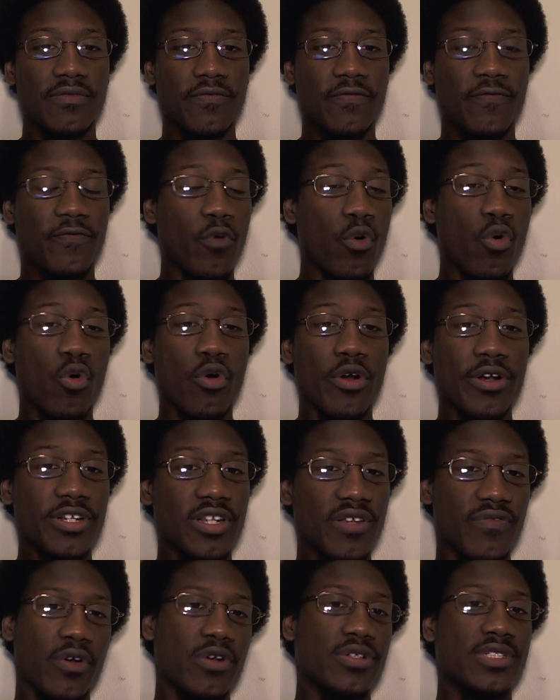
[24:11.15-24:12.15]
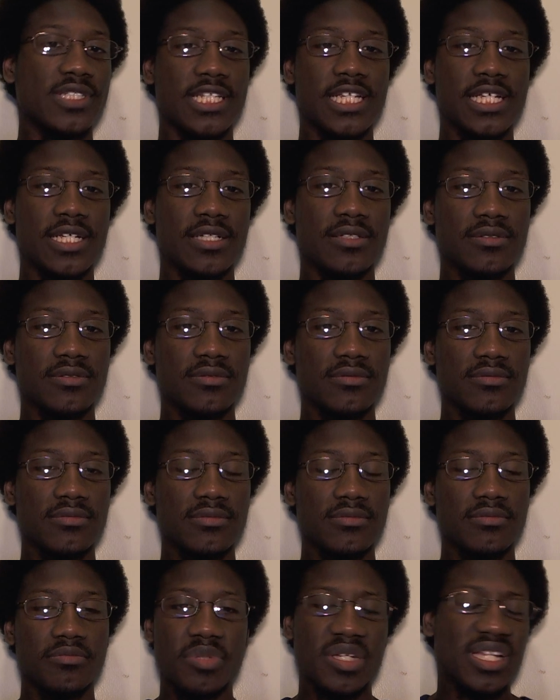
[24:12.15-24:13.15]
for diversity
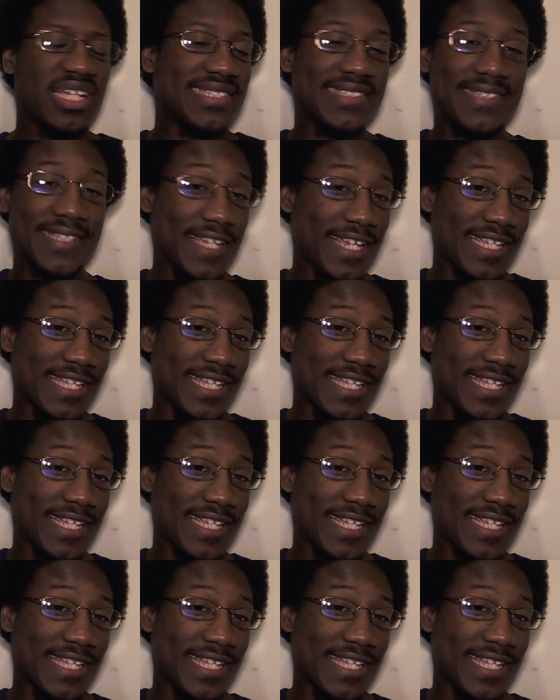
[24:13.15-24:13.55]
because